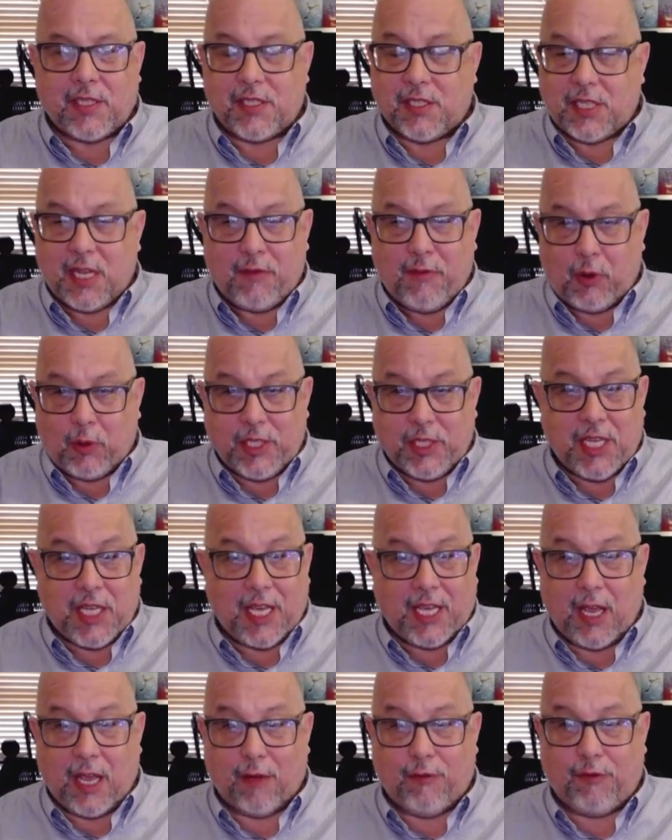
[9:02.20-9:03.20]
instead of only
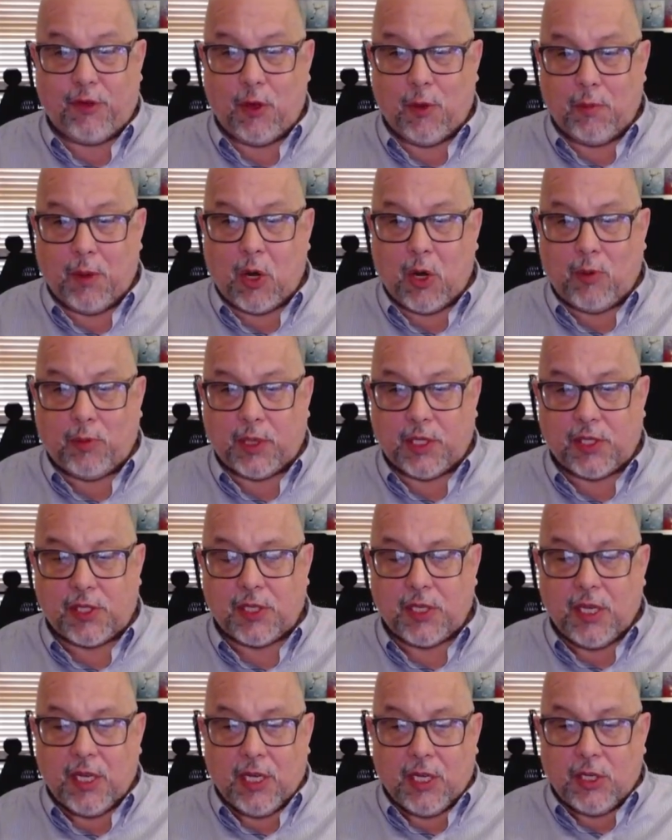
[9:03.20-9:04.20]
taking a few moments,
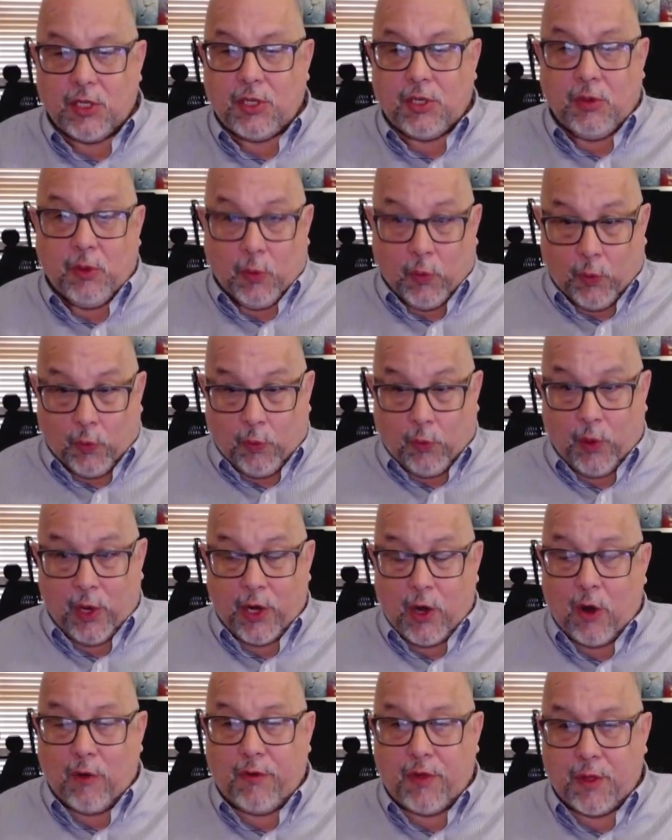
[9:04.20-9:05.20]

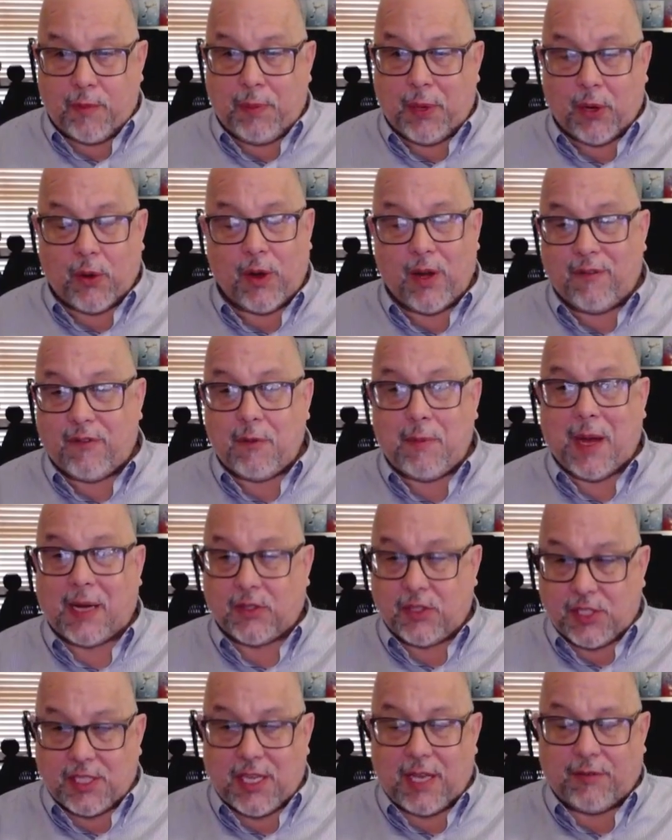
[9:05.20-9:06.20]
went over the period of
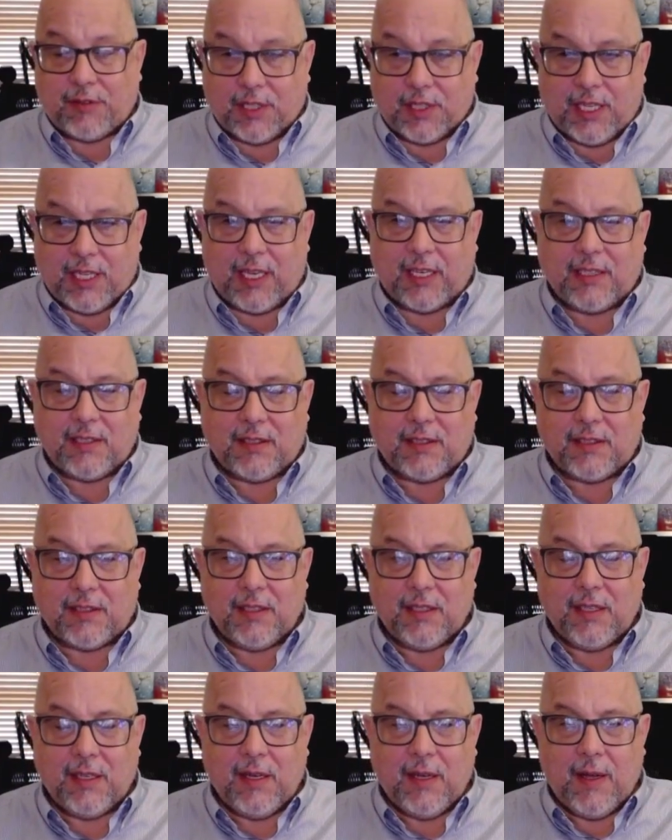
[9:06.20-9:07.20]
about seven days.
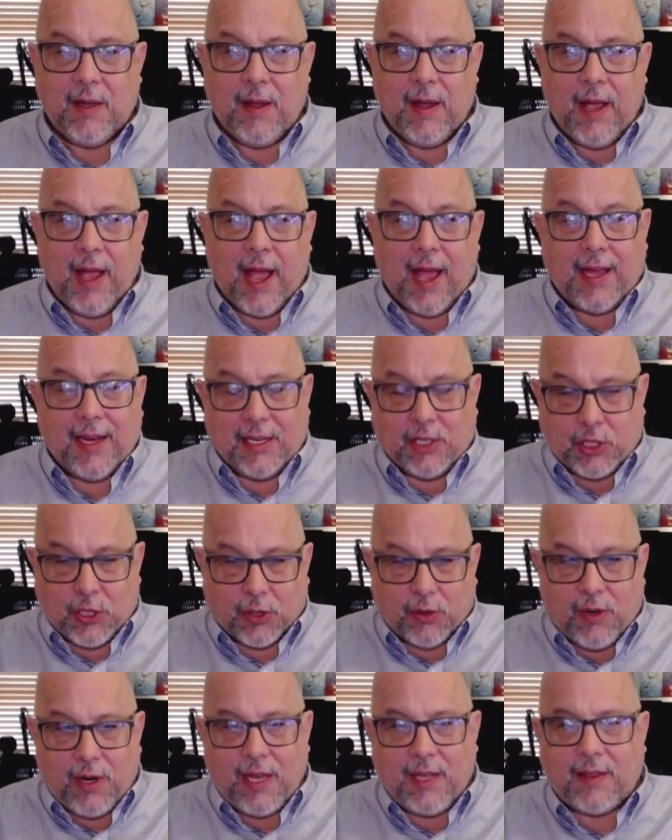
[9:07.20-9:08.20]
And
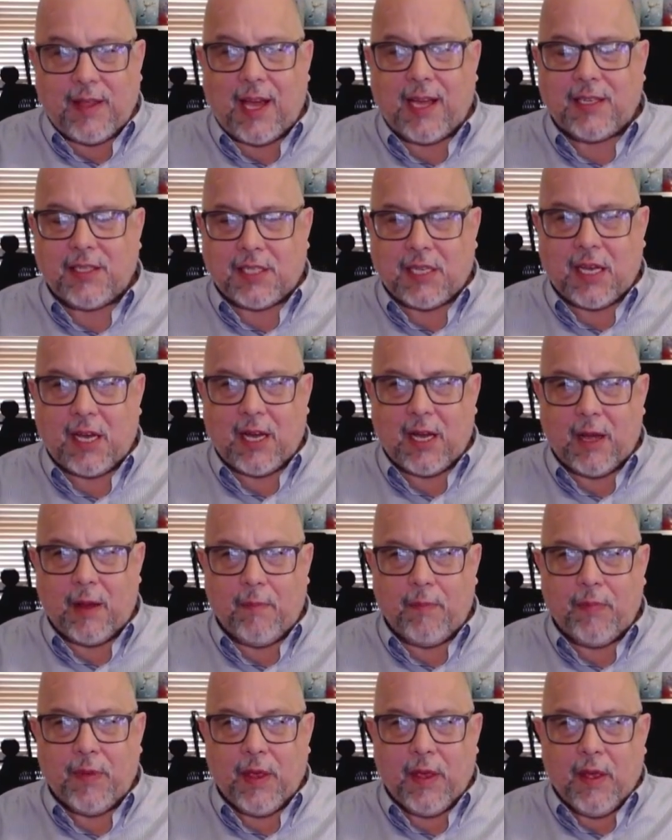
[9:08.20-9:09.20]
during that
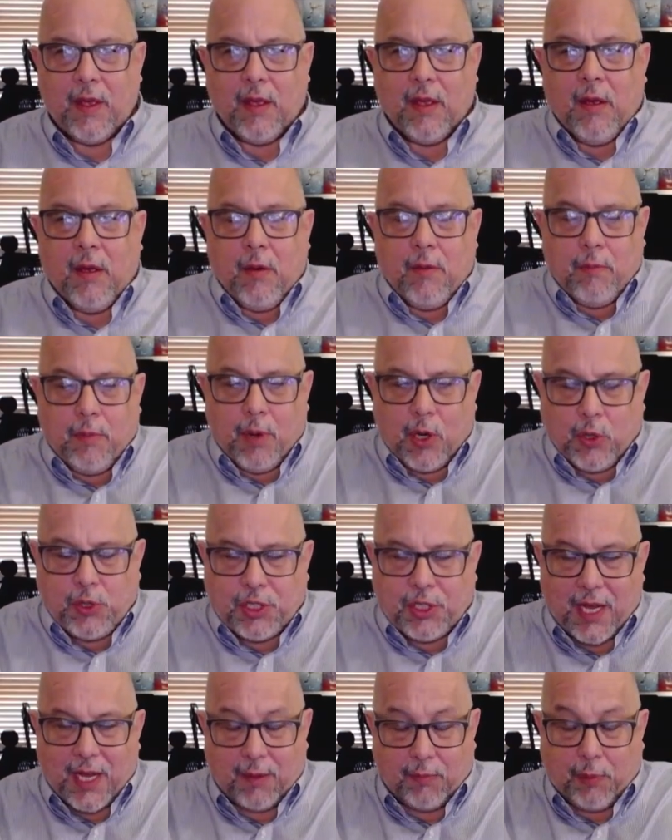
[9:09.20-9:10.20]
time,
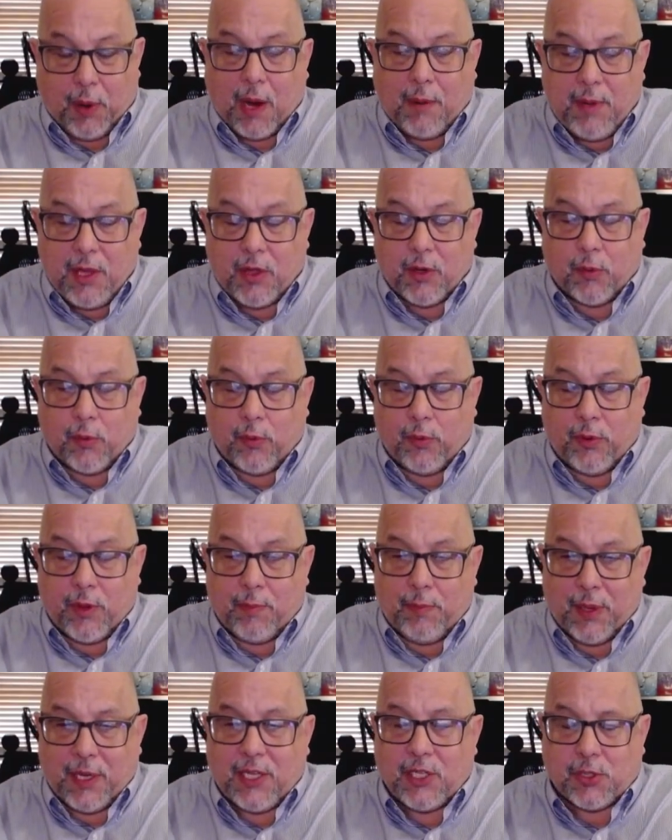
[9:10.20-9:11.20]
Moshe, probably the, the
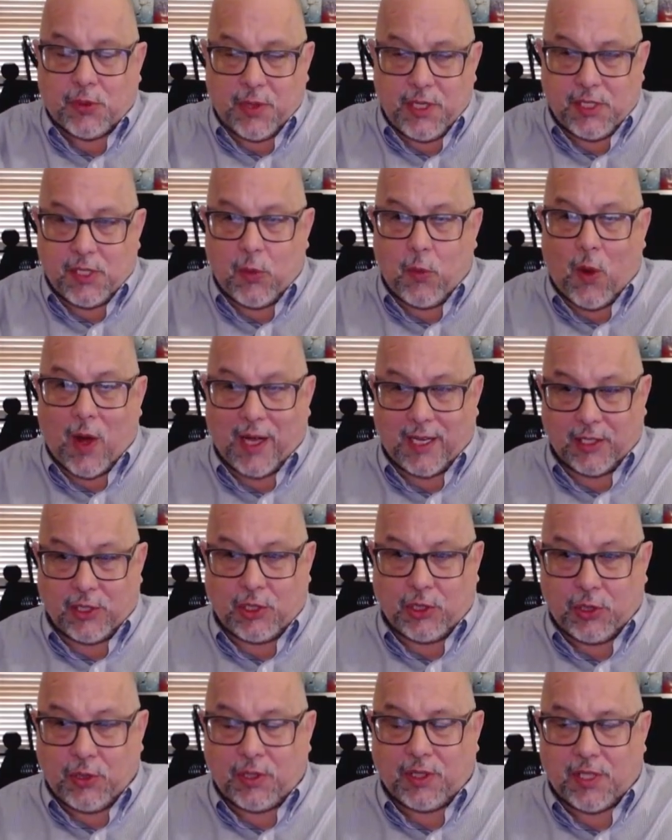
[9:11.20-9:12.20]
biggest reason why it
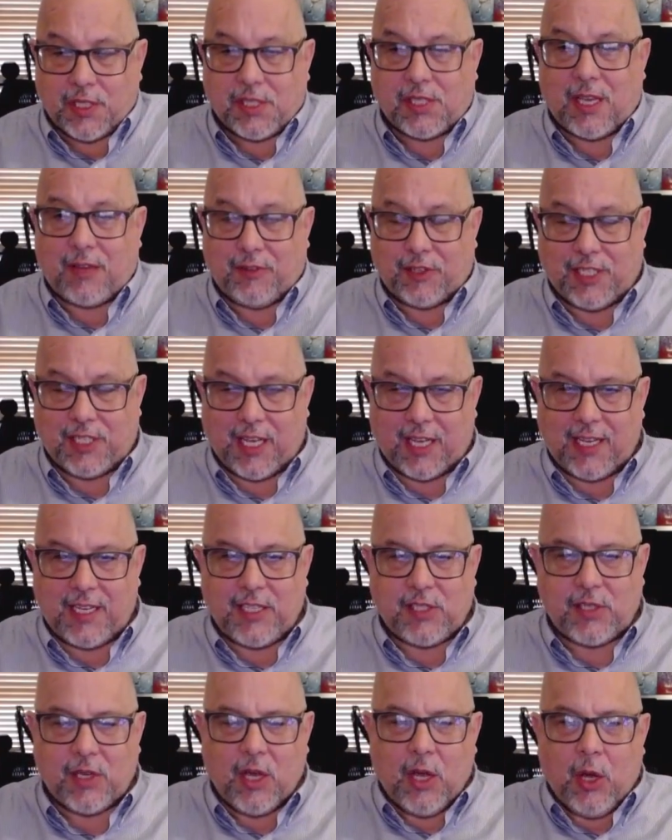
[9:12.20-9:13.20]
took the seven
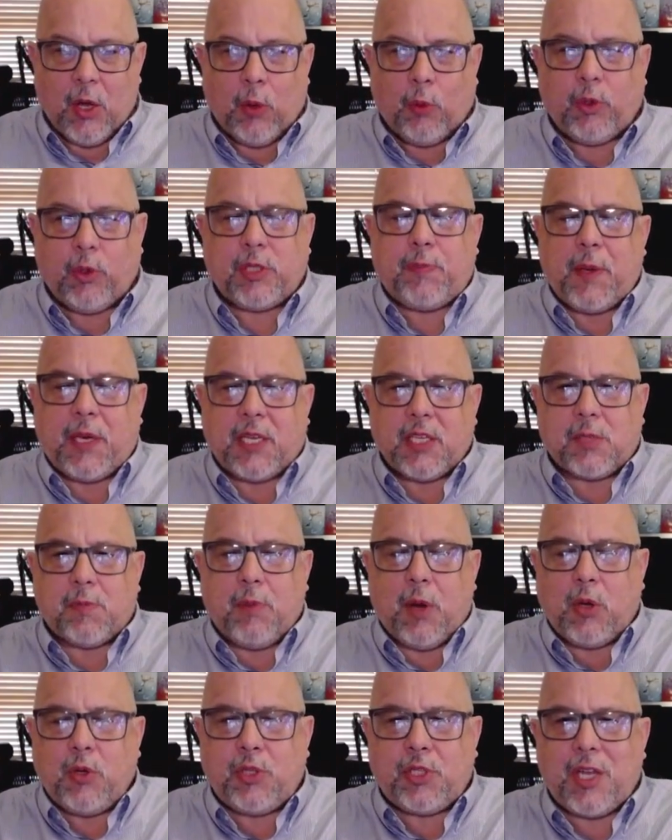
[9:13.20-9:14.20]
days was because
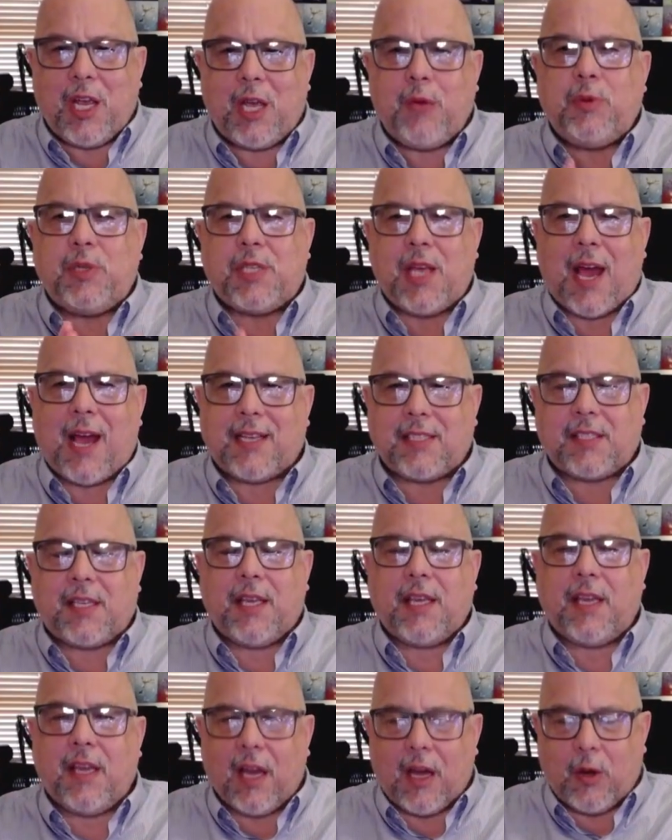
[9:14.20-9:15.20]
Moshe was
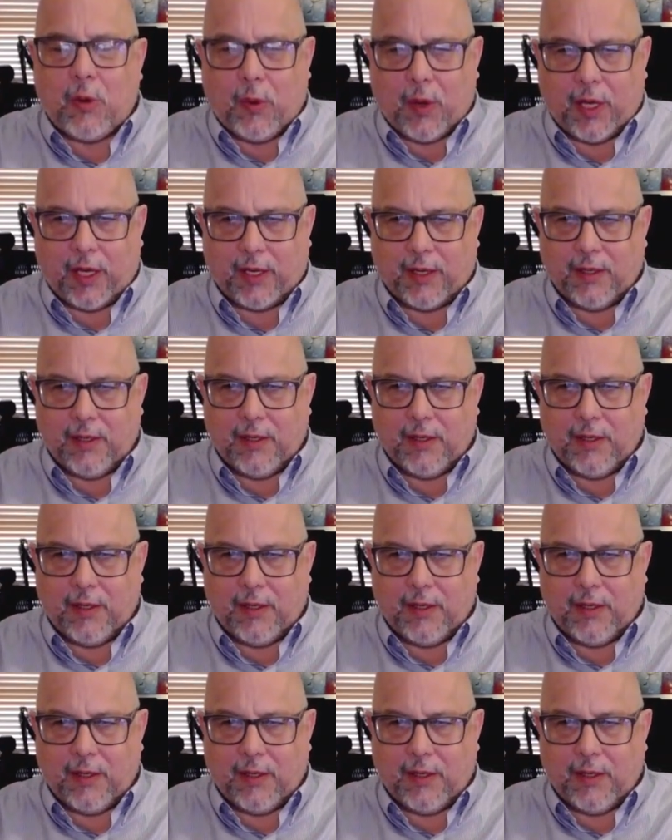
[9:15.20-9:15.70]
asking Yahweh,